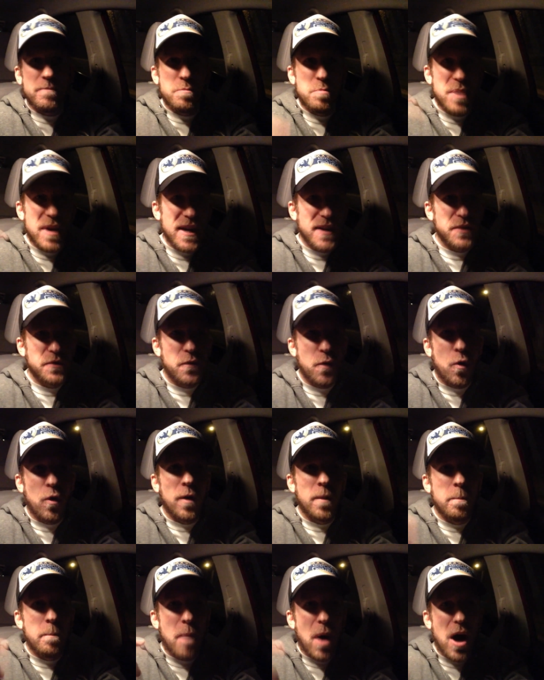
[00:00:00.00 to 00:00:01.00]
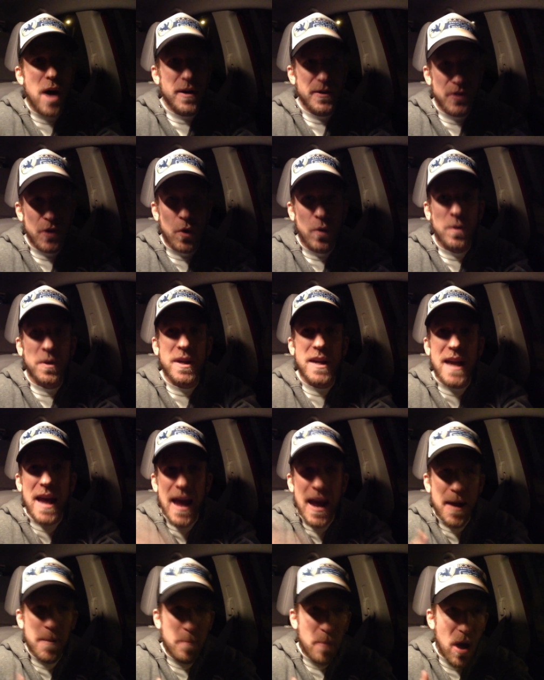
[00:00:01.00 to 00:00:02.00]
PS4, box only,
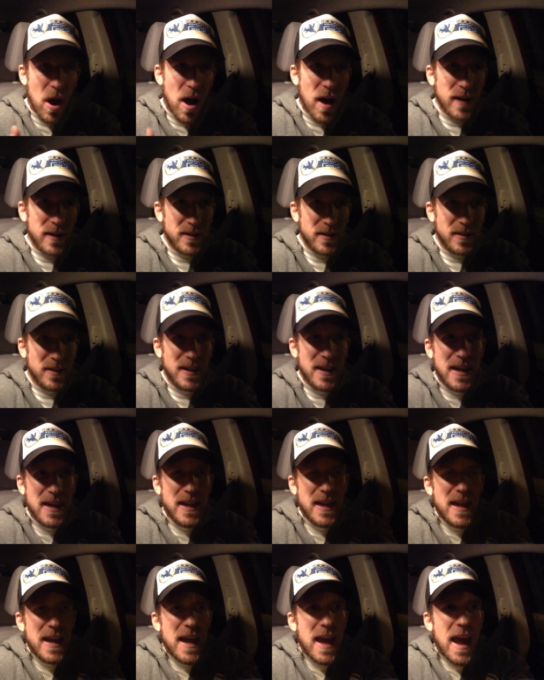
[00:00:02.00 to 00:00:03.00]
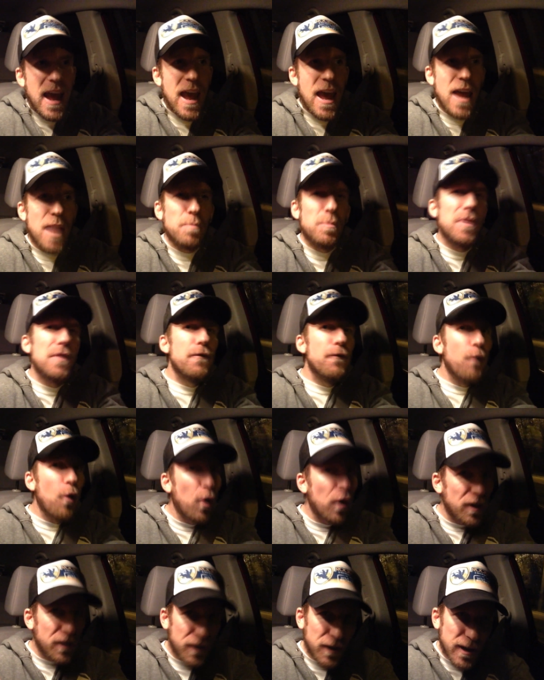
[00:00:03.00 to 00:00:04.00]
and box and
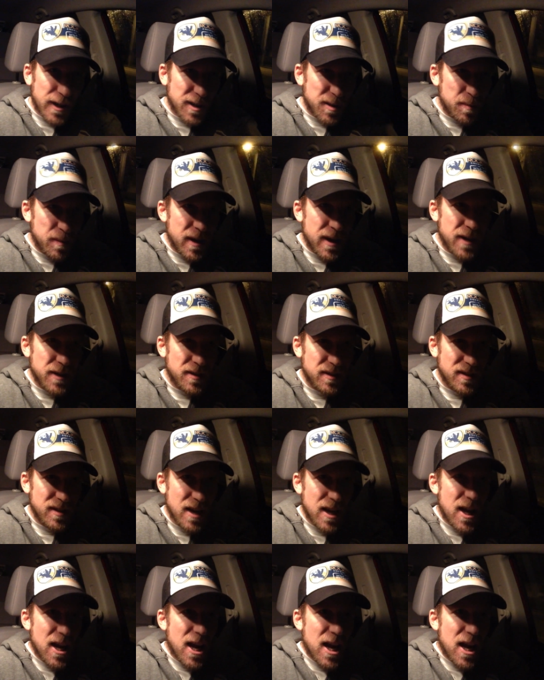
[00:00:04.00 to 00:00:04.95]
before Christmas,